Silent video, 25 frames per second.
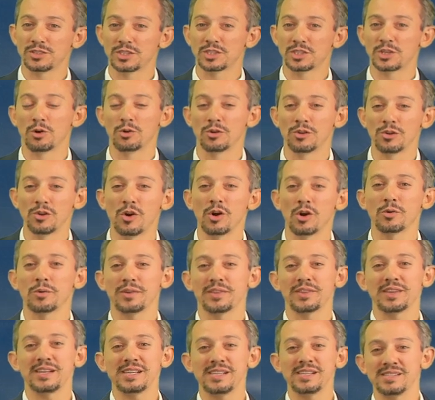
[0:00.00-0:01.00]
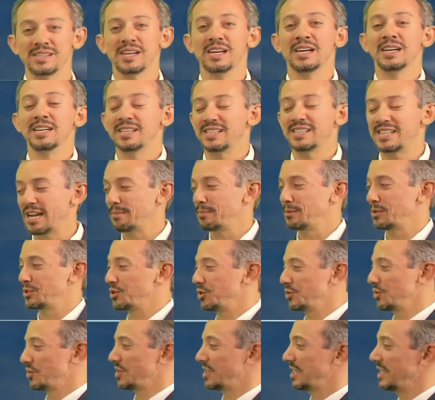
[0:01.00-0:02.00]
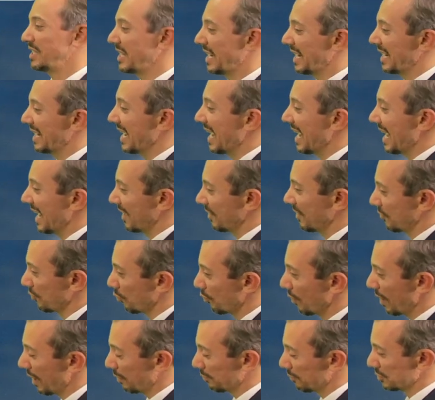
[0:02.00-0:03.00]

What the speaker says: to go along with these temperatures today as well.